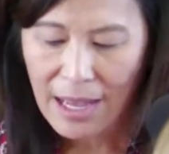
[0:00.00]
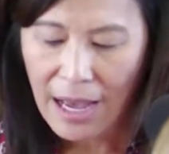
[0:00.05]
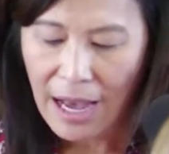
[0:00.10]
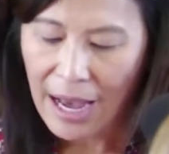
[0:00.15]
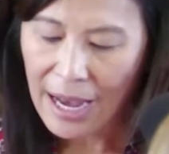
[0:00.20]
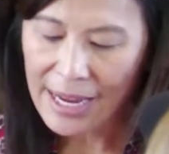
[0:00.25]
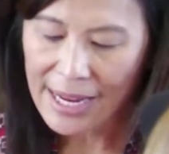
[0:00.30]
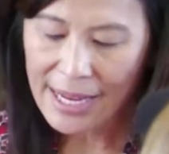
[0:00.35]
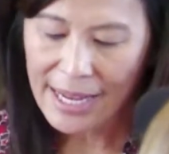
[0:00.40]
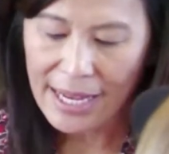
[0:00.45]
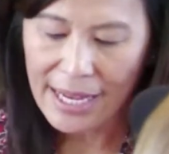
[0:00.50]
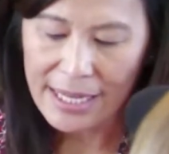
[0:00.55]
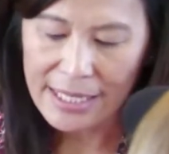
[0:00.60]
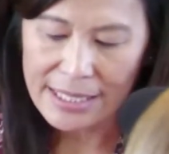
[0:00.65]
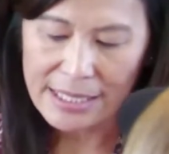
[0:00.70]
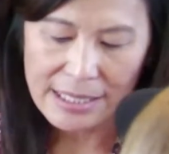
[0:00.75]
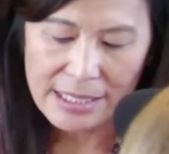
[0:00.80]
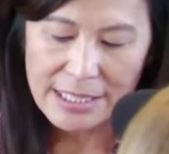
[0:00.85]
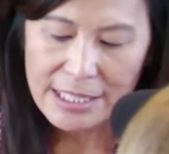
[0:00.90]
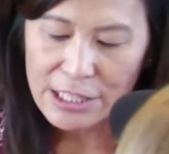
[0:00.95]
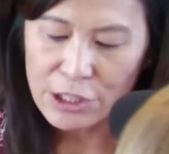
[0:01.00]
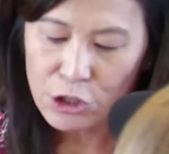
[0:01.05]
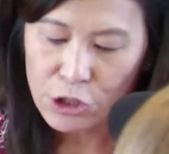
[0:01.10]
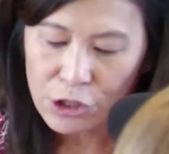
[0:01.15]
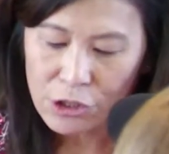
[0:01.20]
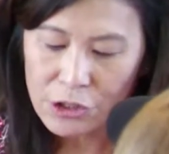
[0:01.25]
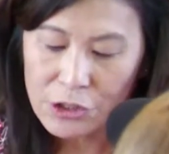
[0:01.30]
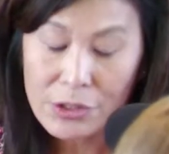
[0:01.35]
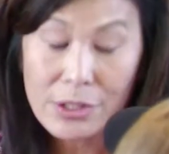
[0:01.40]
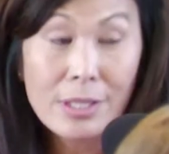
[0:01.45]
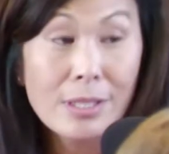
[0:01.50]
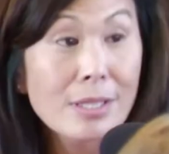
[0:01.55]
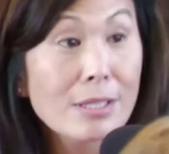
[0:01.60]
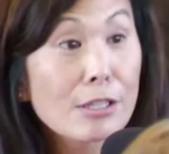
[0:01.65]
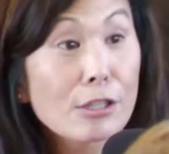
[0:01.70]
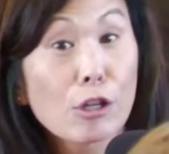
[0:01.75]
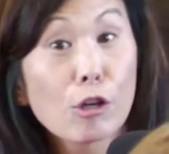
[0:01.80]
I had teachers,